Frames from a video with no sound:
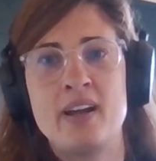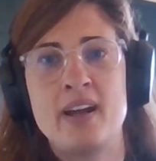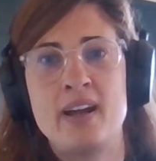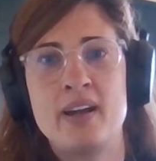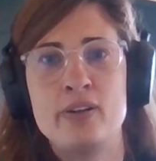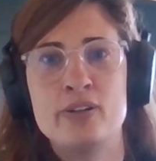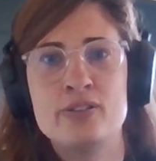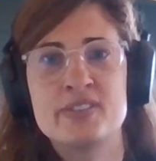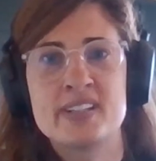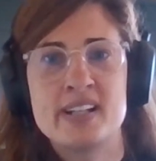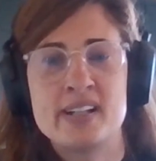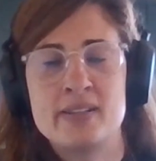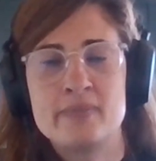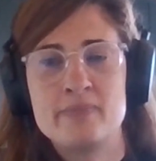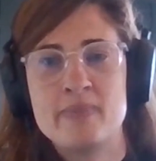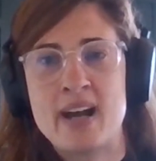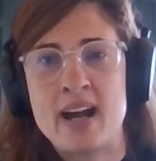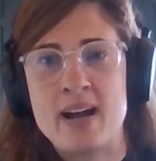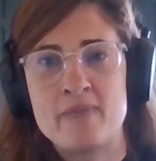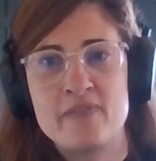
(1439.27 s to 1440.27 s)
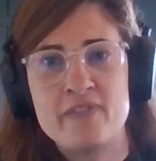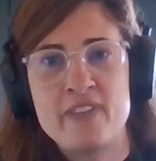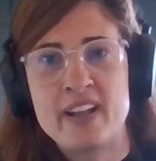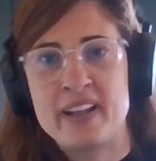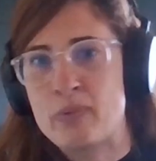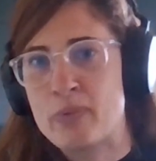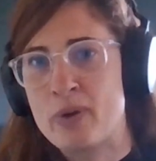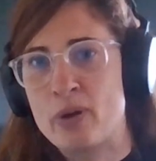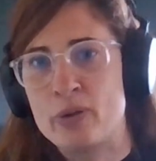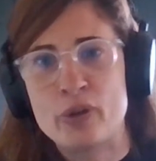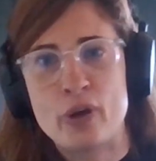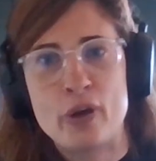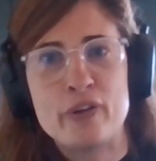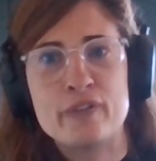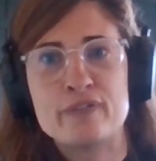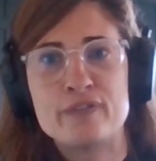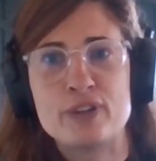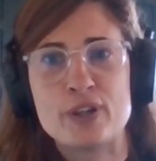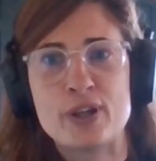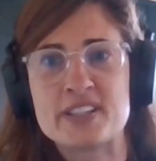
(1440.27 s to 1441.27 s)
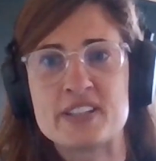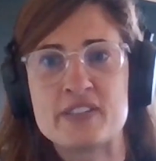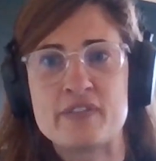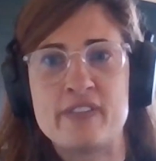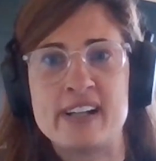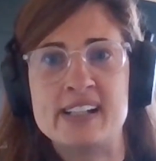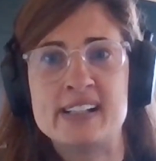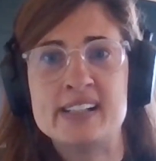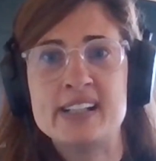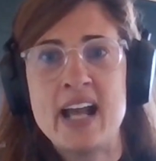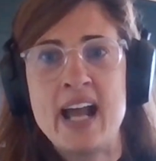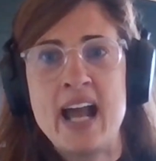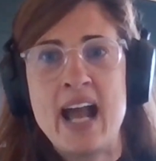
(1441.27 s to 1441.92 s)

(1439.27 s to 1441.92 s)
who's a fairly well-known philosopher.